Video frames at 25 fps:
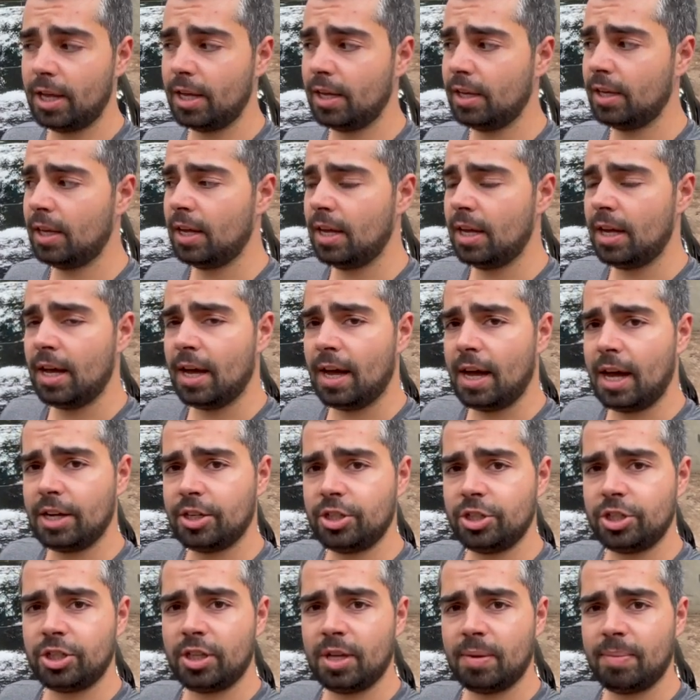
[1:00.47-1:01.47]
We'll also
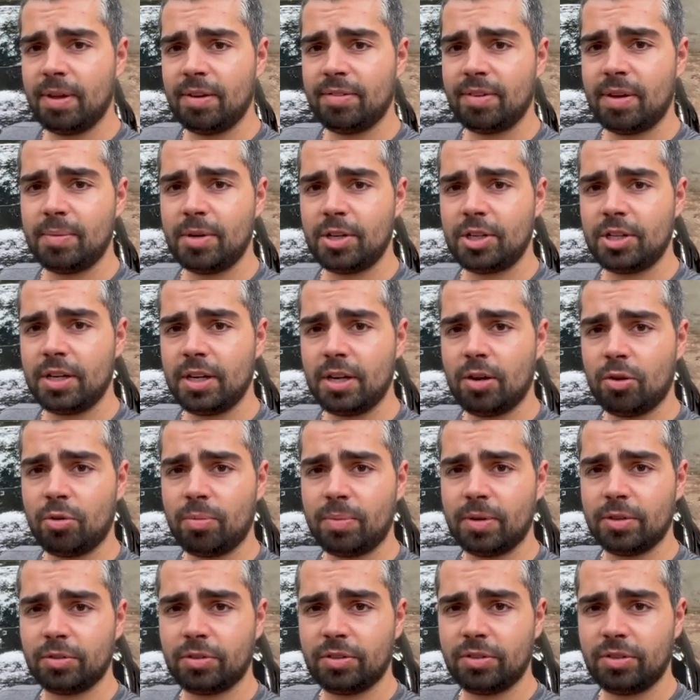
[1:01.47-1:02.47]
mess around with some
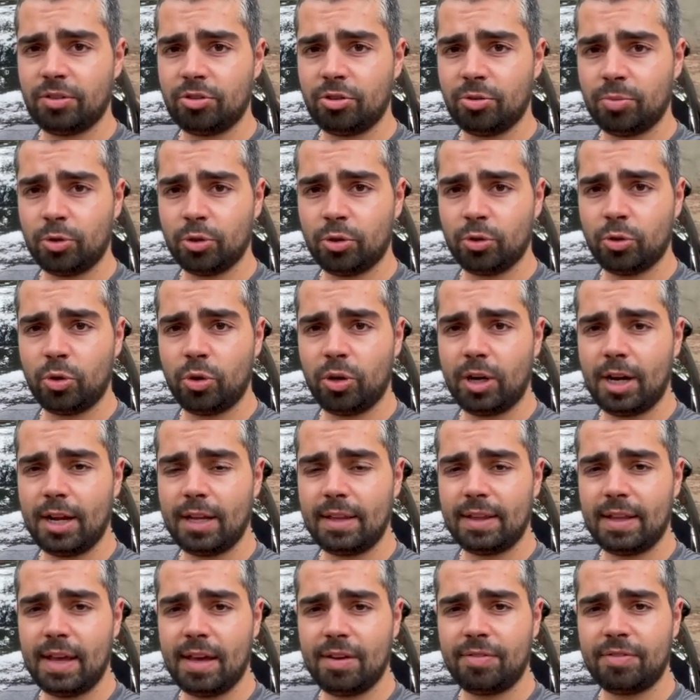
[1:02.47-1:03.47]
engine things. The
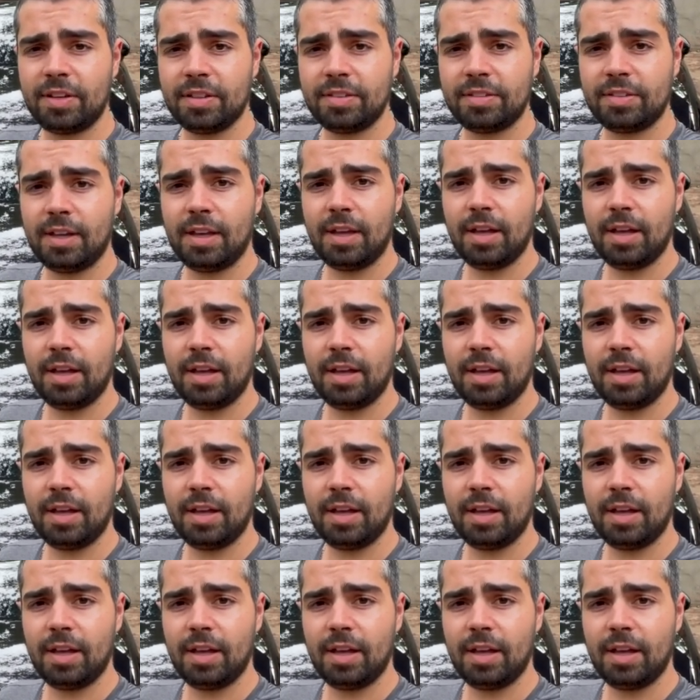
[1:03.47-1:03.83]
idea is to